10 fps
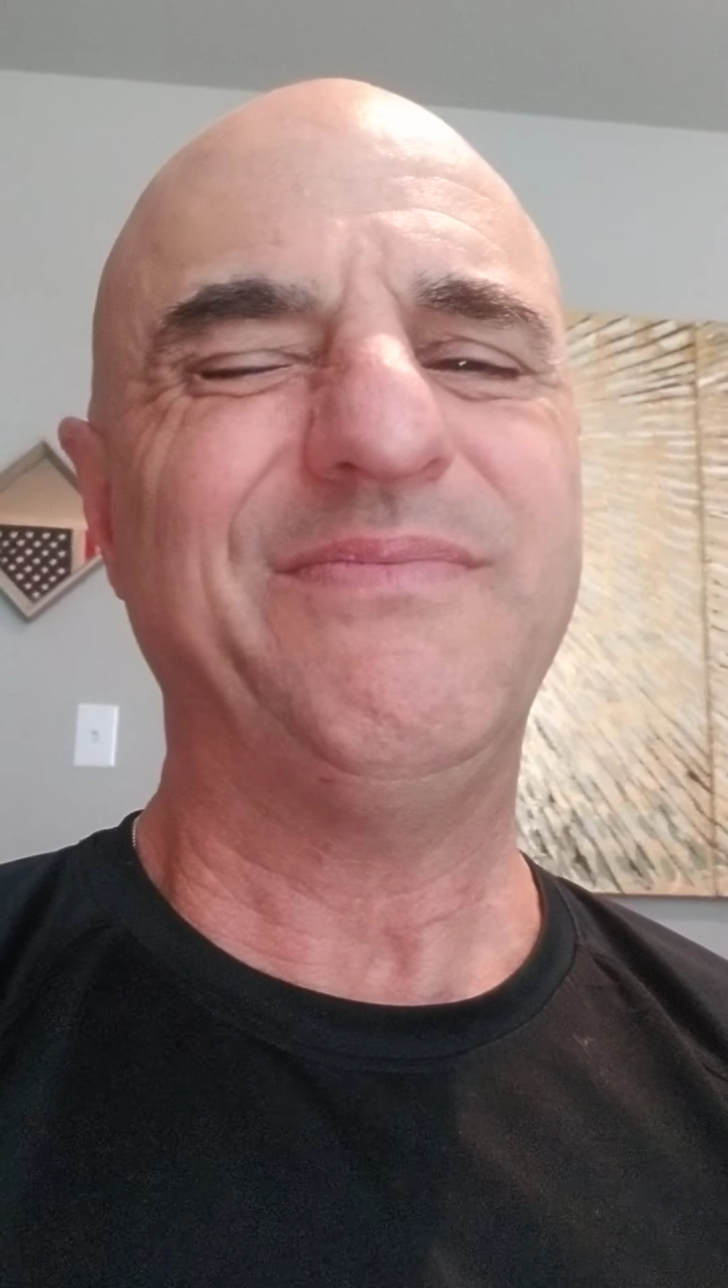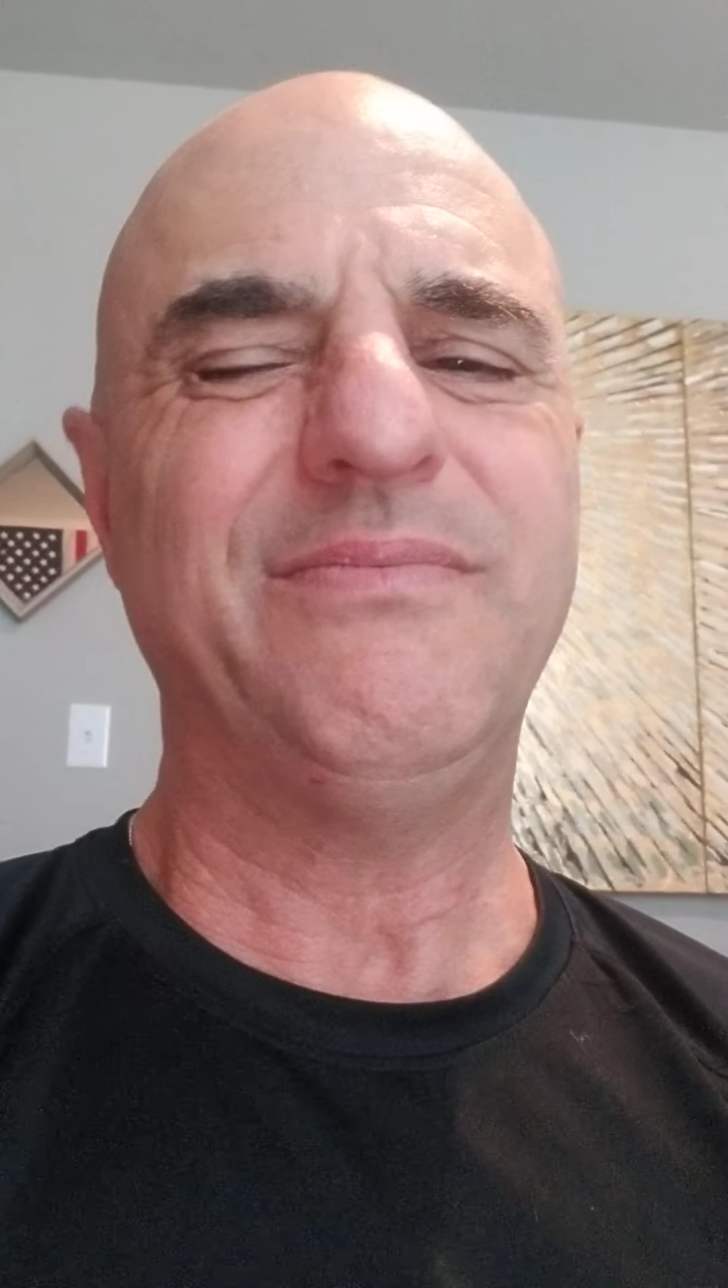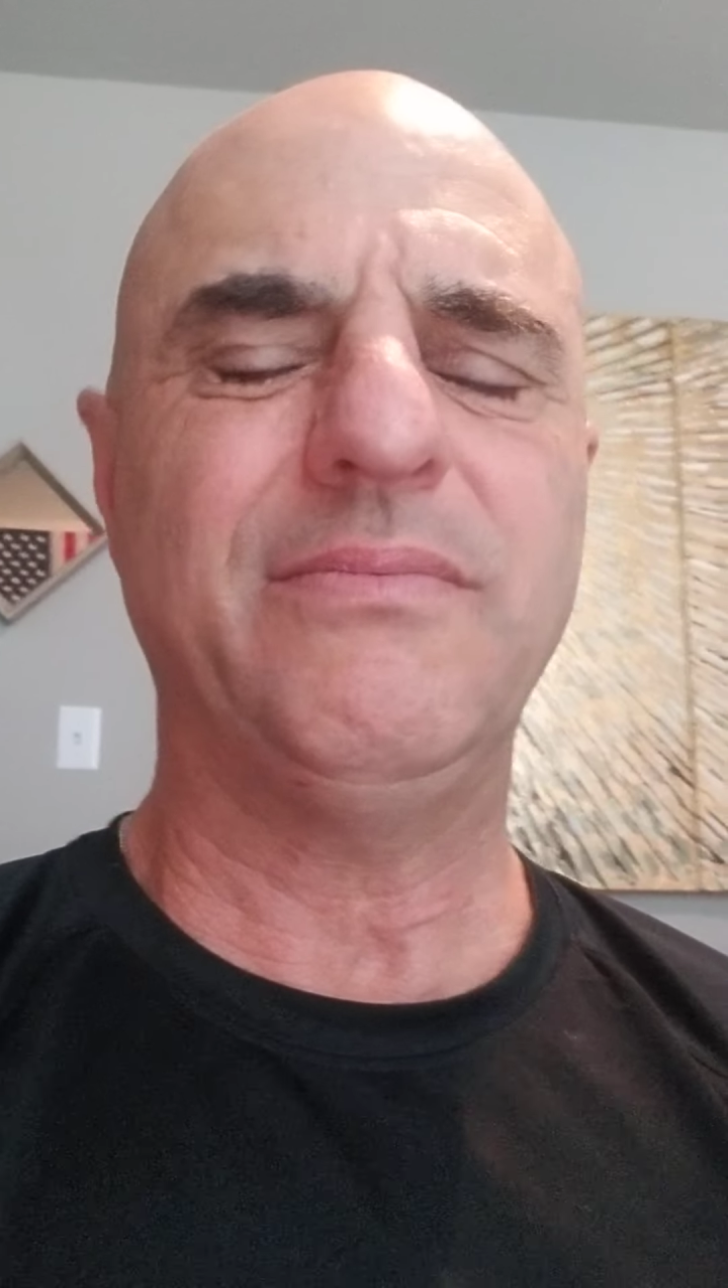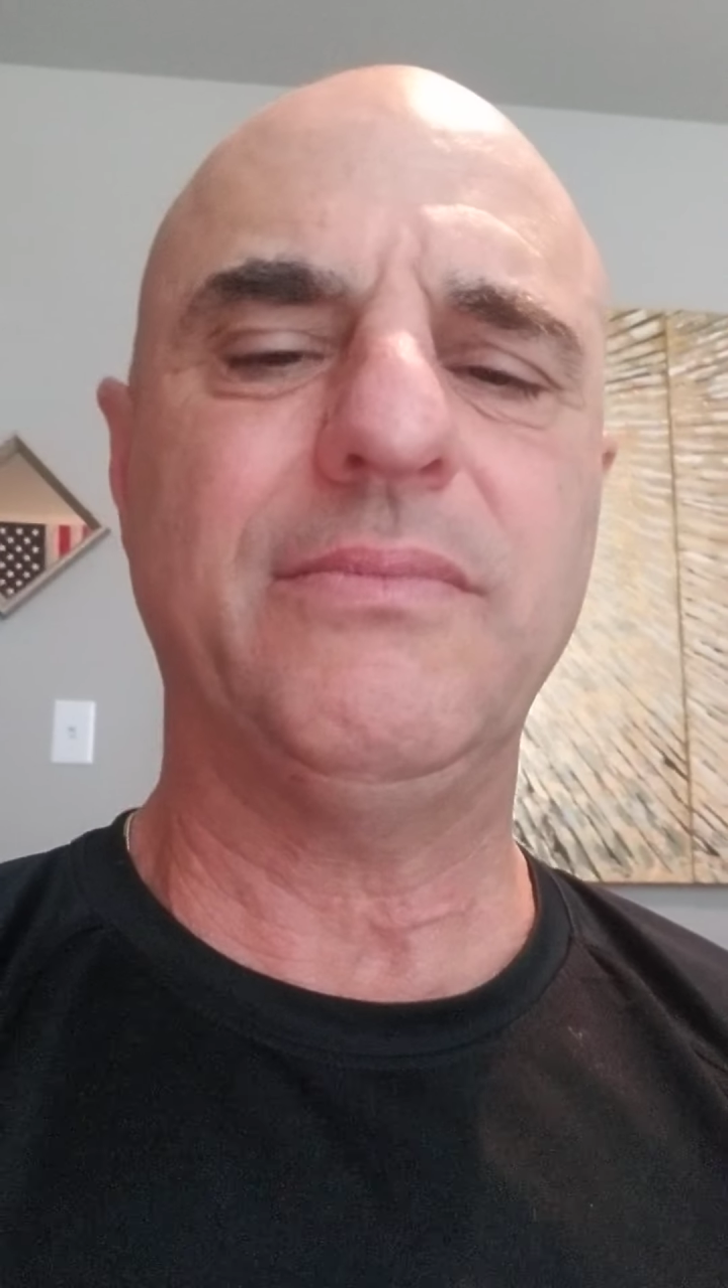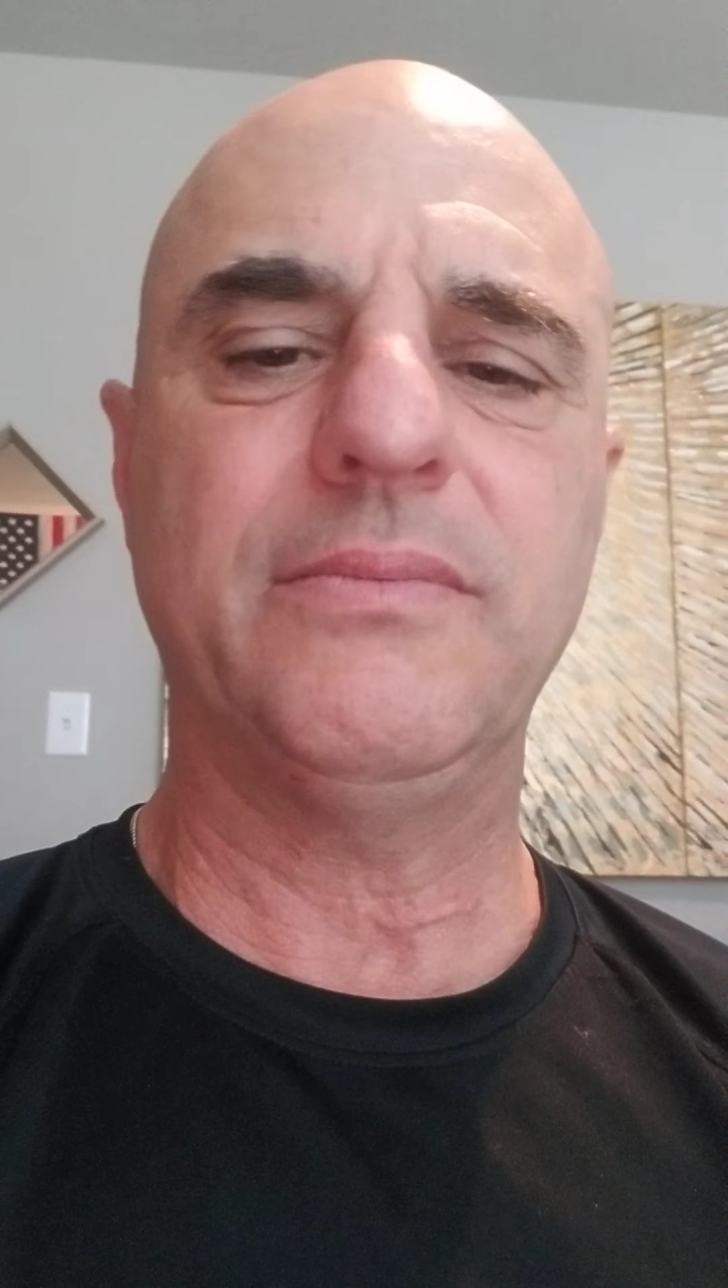
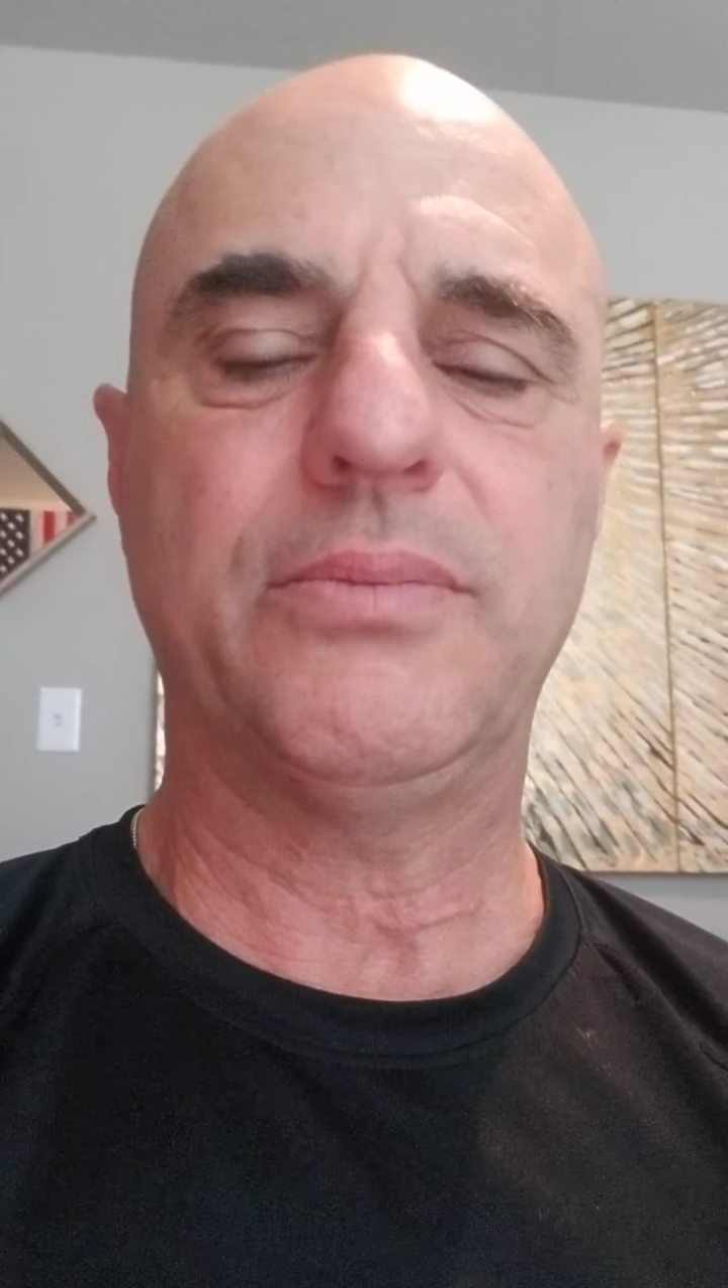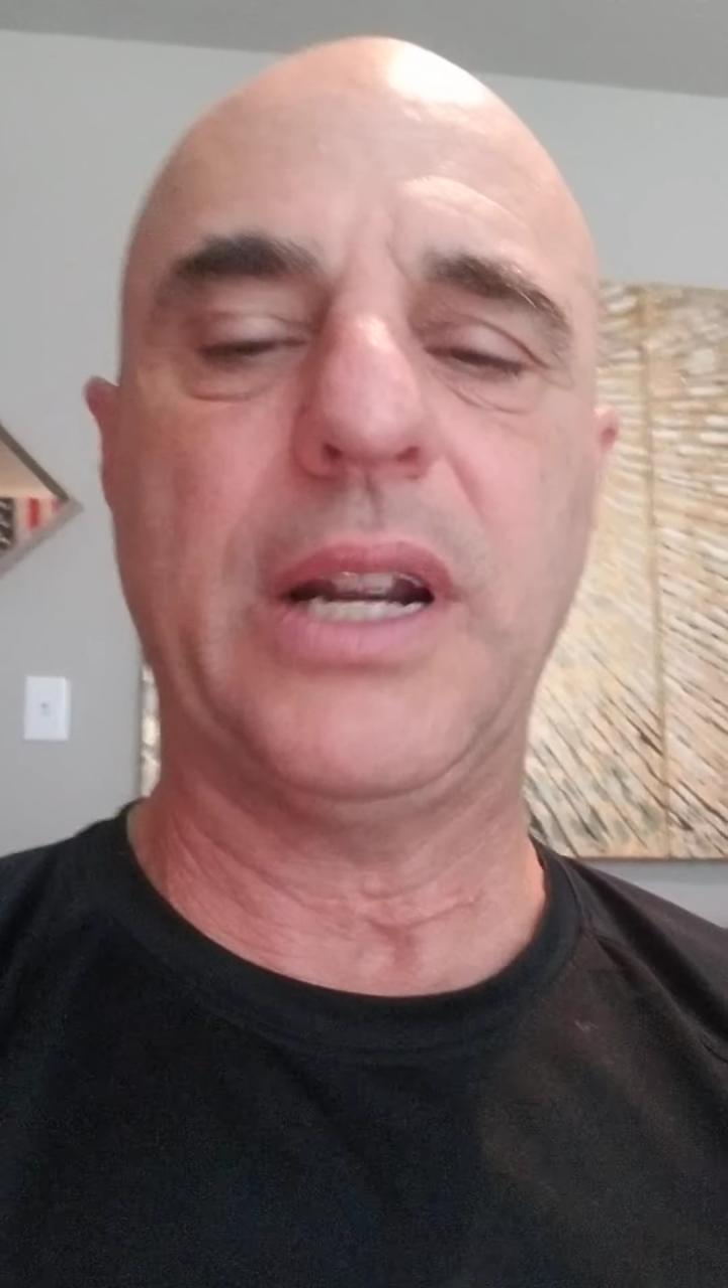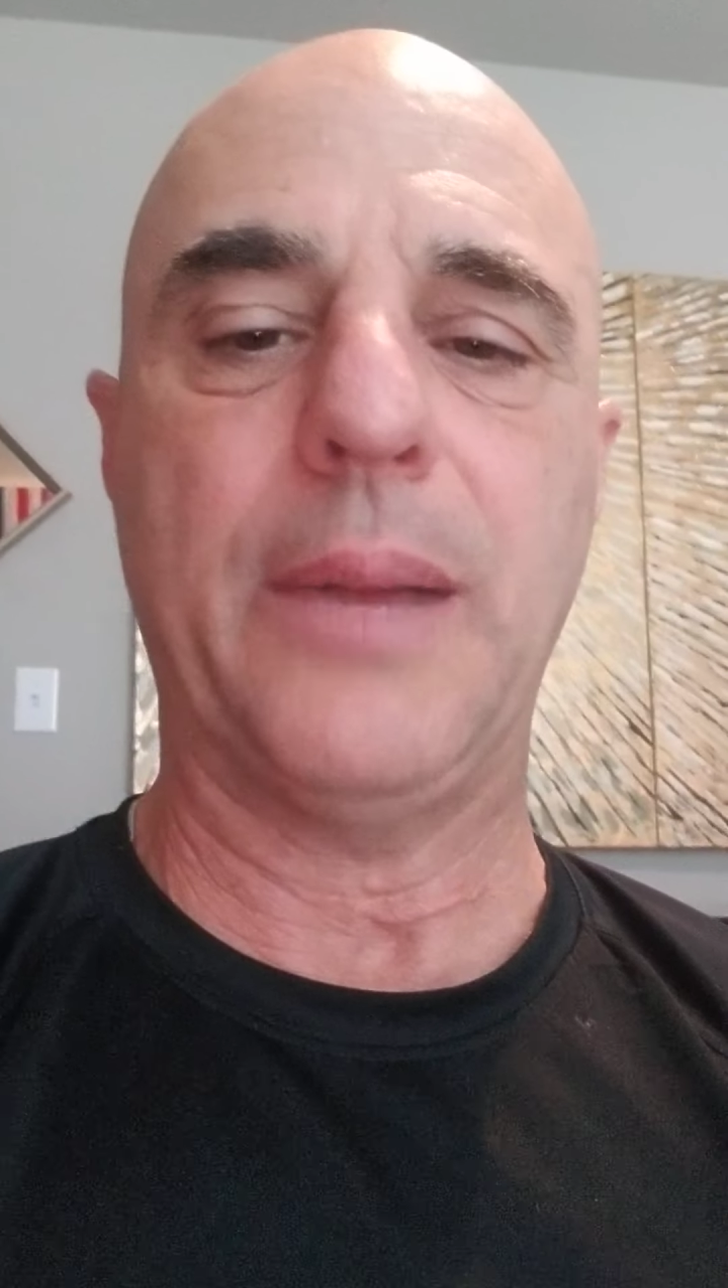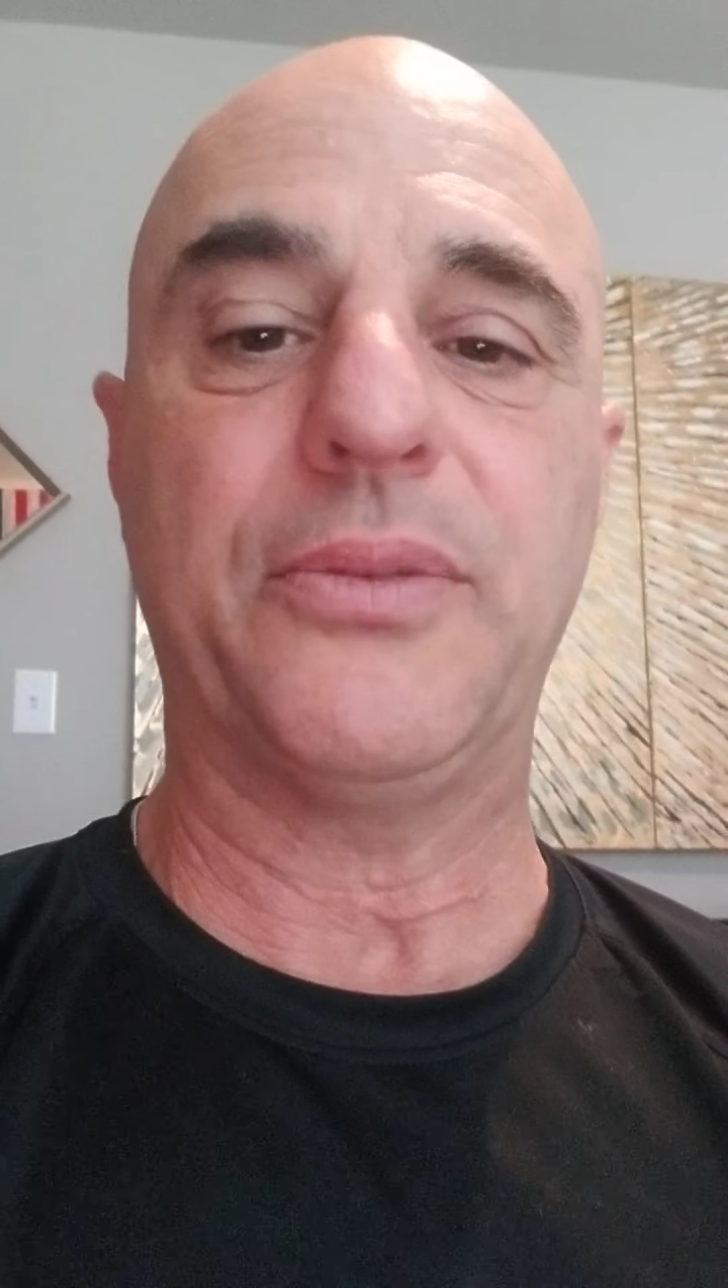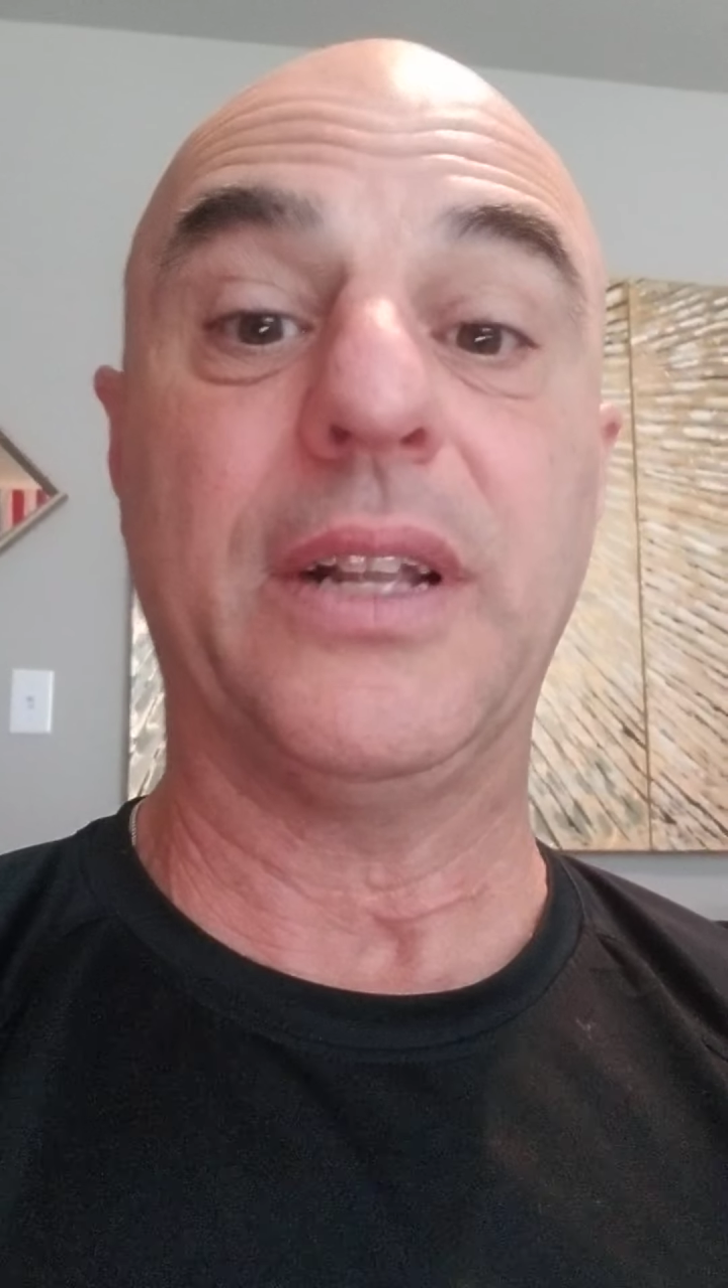mm, perhaps